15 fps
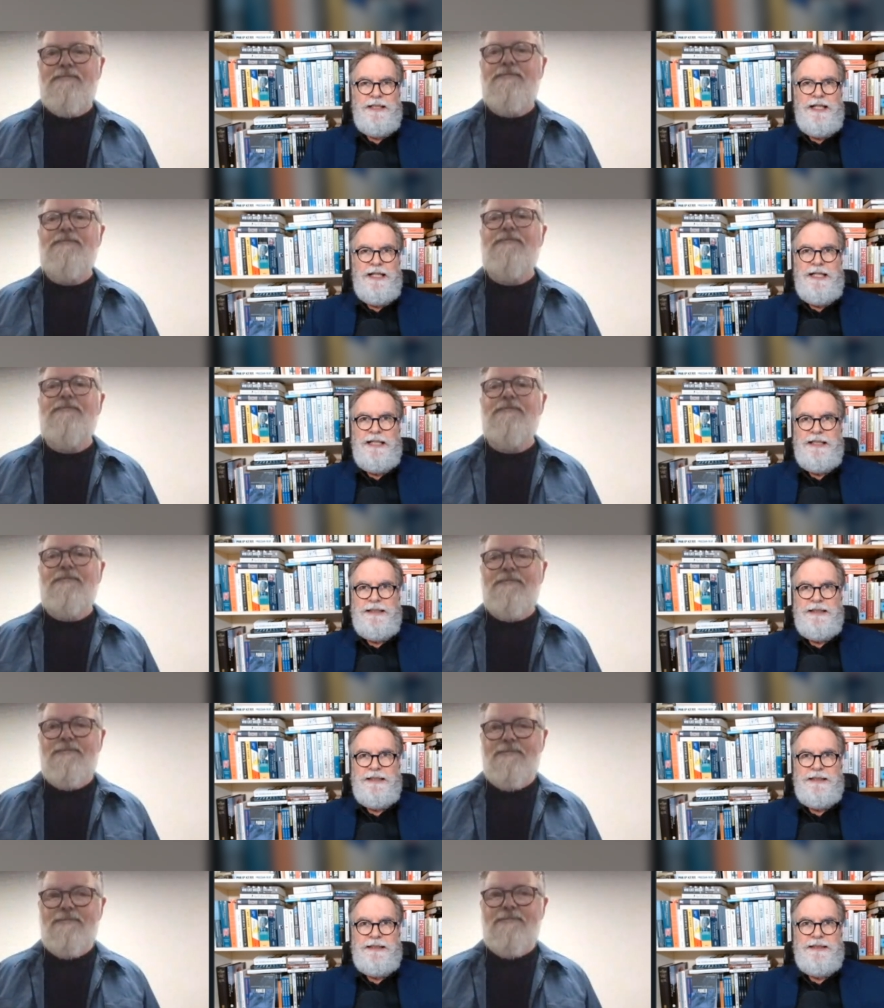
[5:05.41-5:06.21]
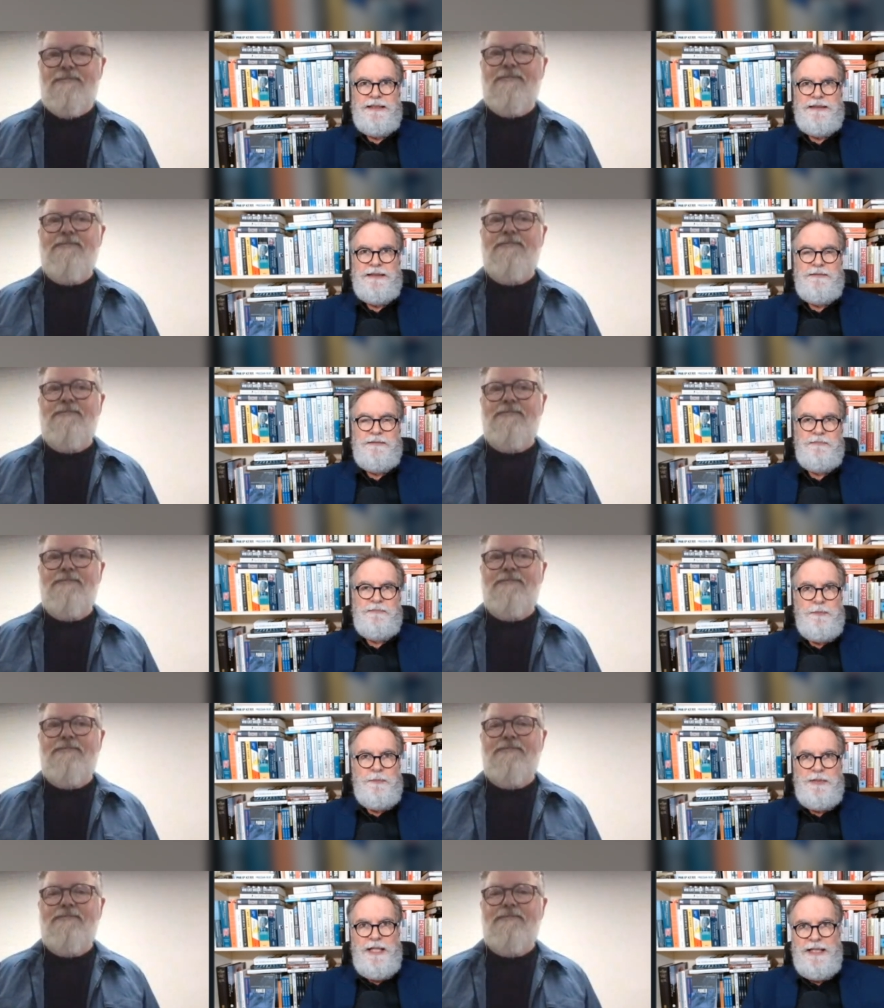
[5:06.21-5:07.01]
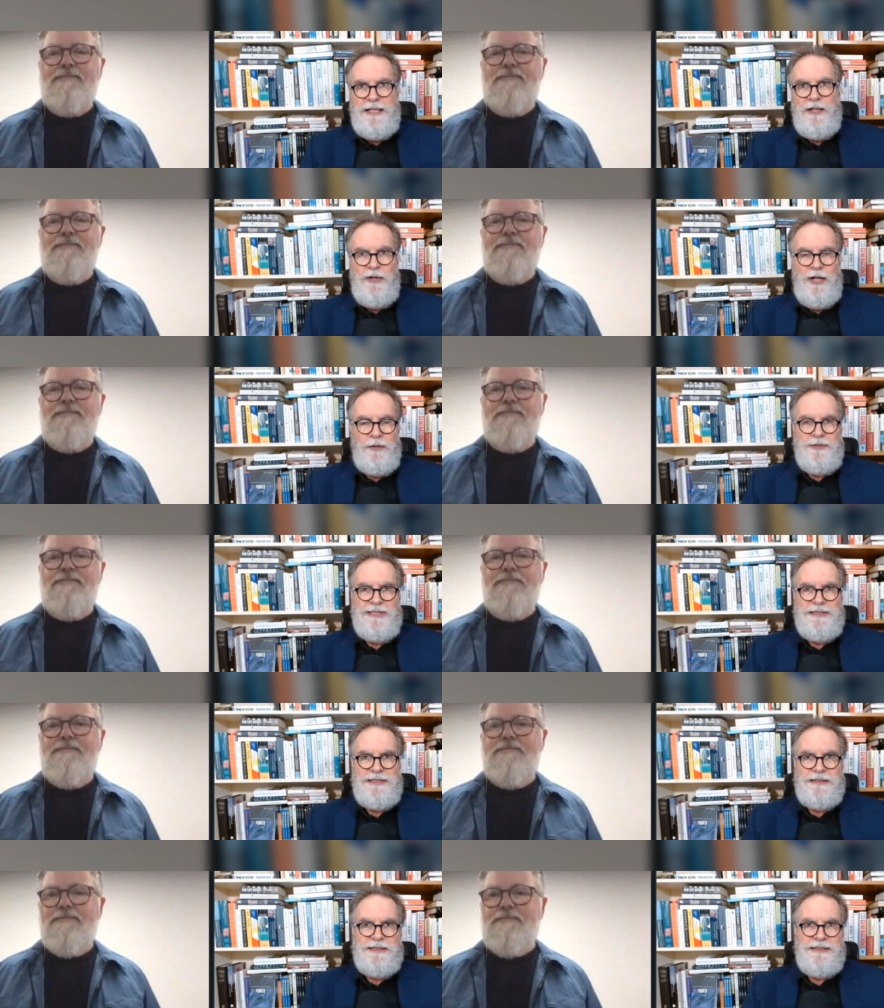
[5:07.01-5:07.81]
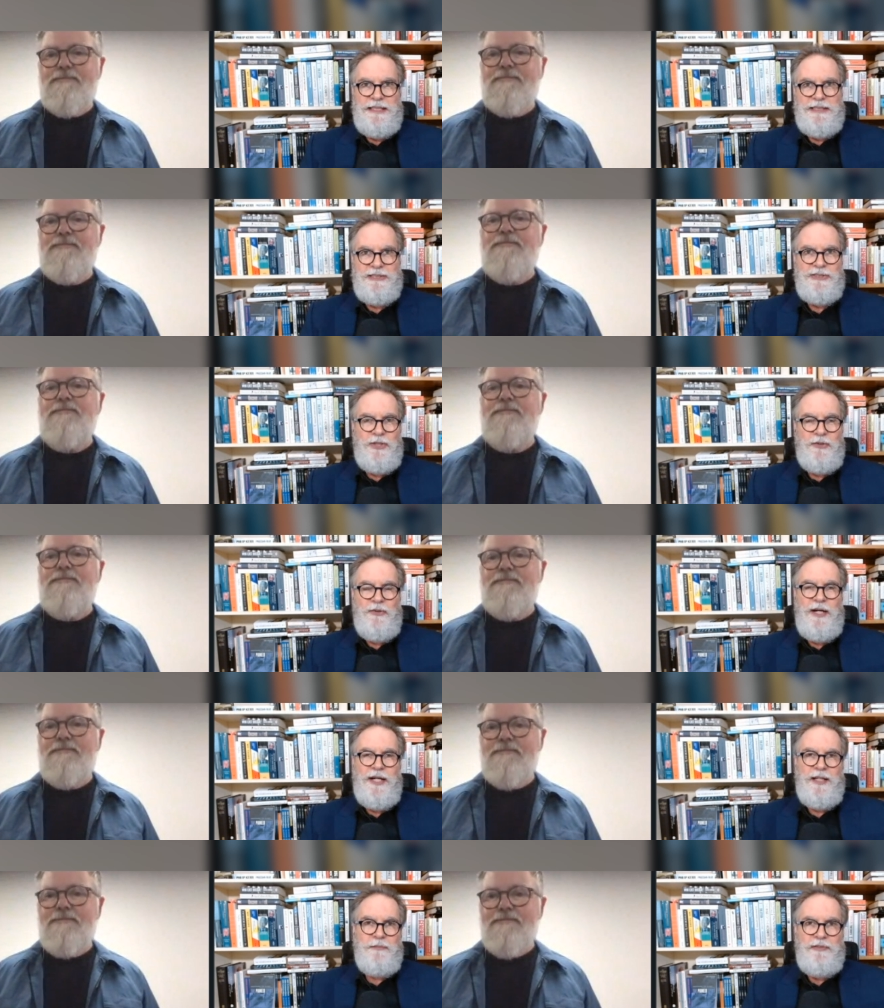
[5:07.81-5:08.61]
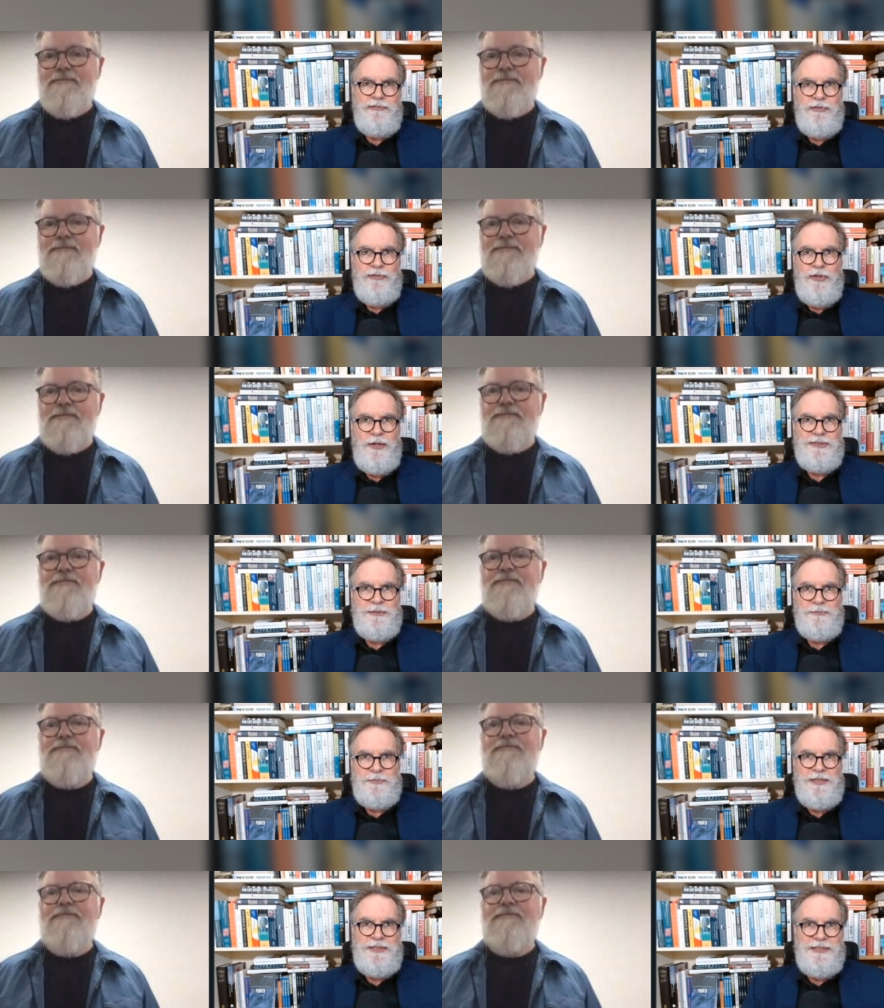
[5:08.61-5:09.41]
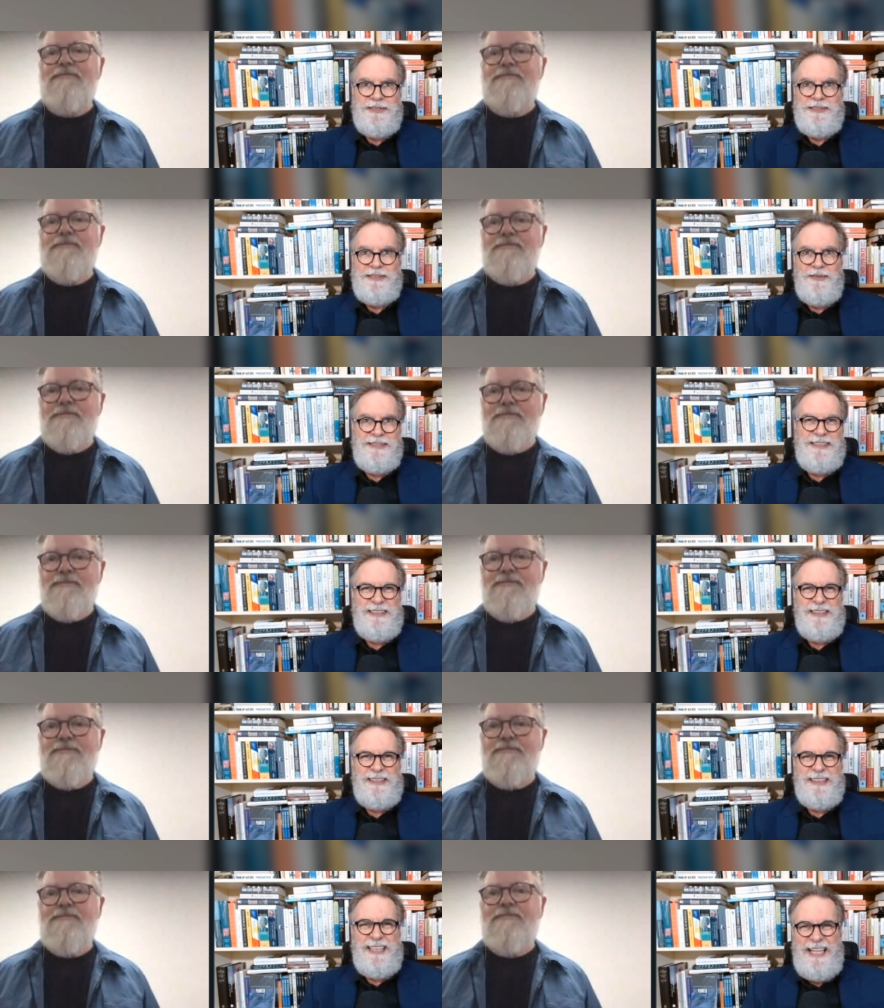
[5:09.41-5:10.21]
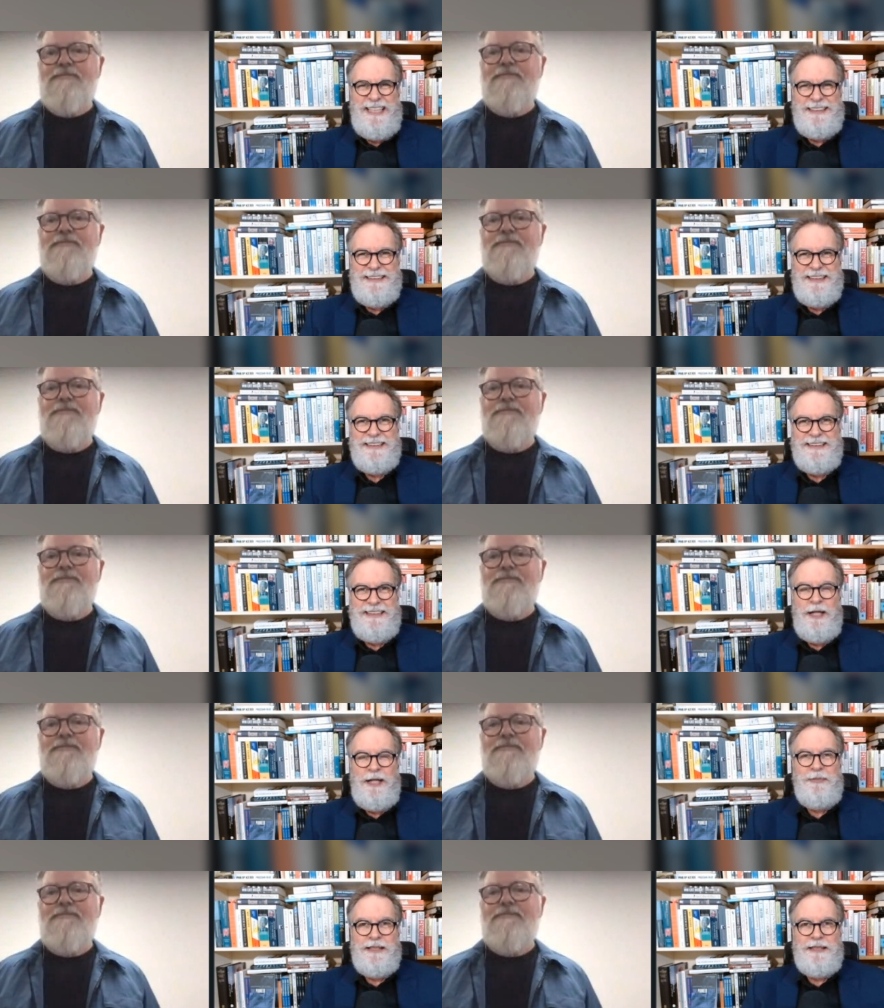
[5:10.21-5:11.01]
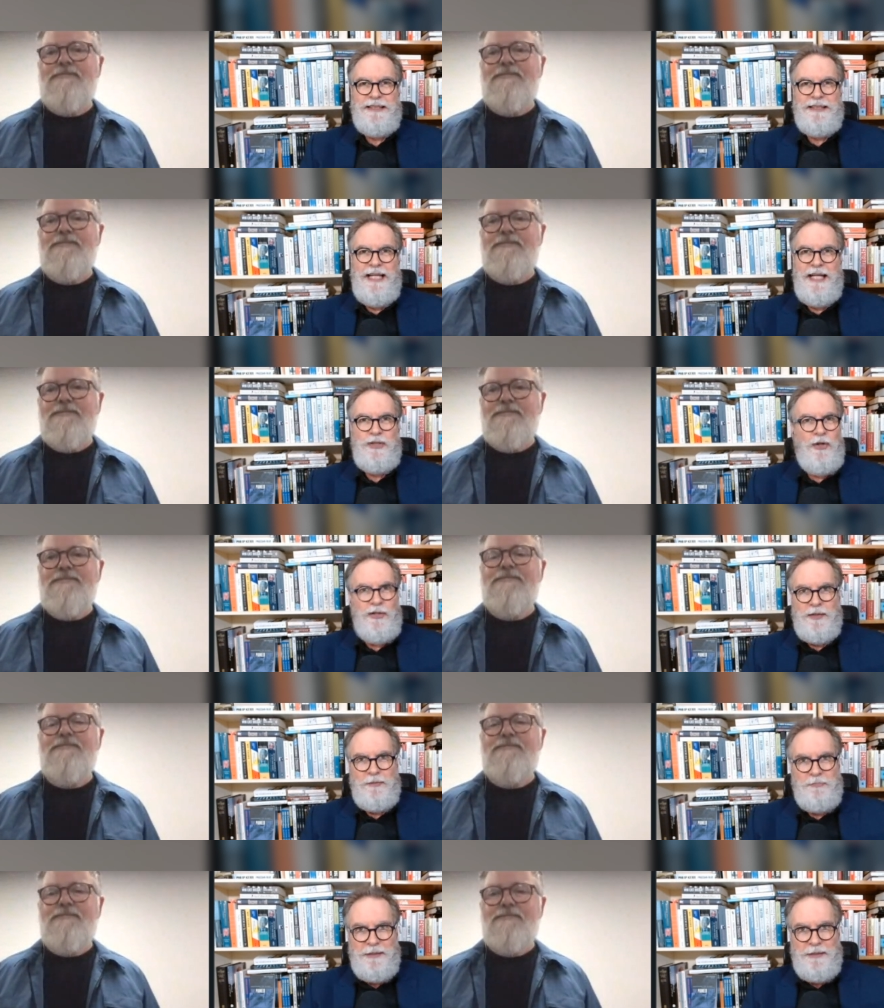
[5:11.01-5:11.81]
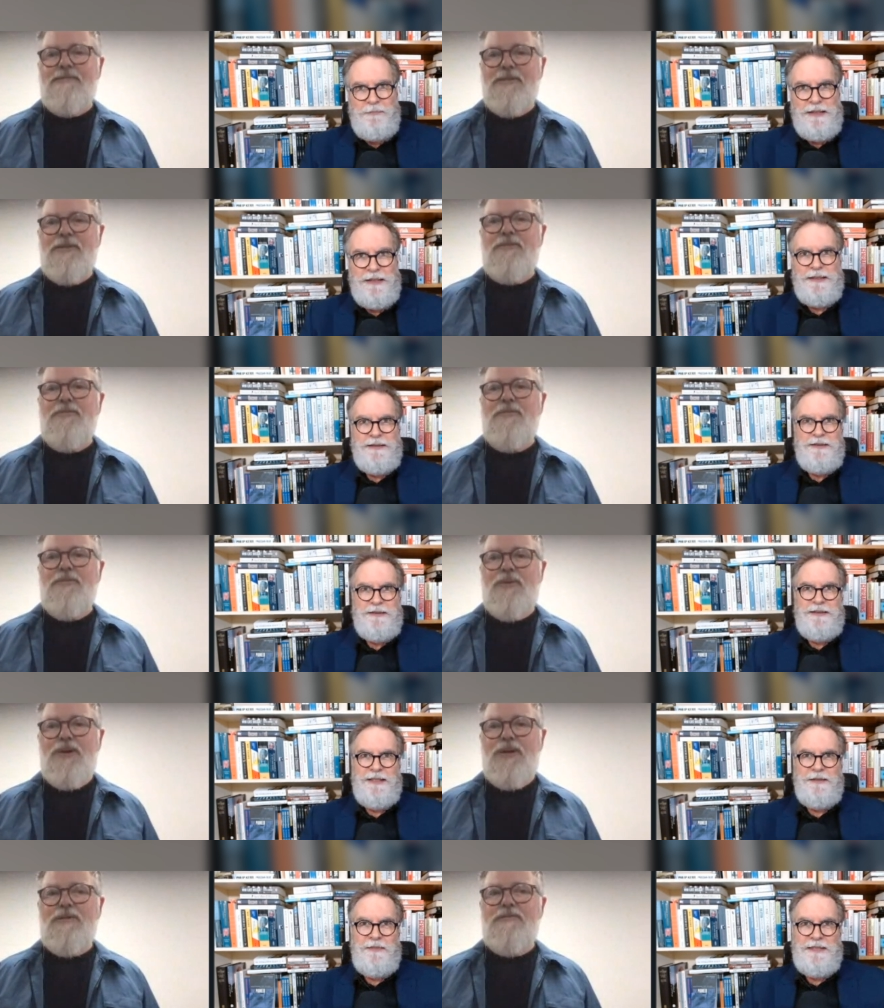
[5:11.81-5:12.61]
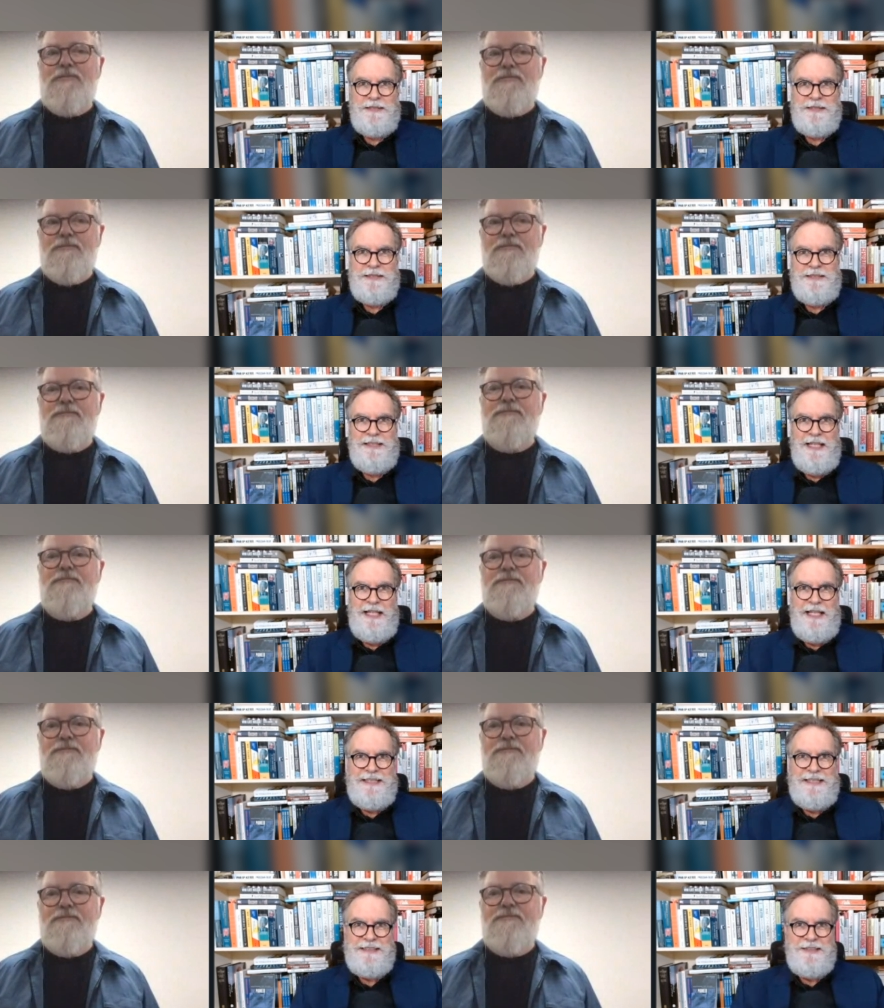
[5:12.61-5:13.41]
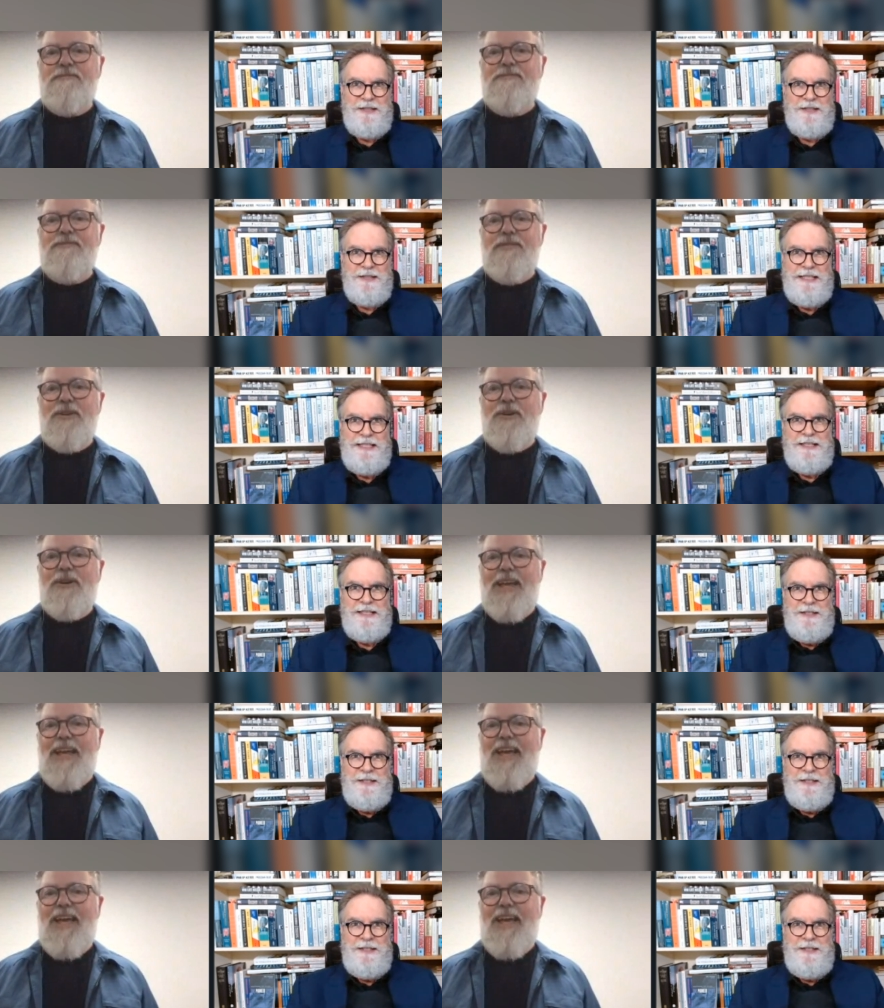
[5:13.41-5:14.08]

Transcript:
Speaker 1: I uh, play piano. I was a singer songwriter before I was a preacher, so I still occasionally dabble in that, not in public, wow. I must hasten to add. Okay.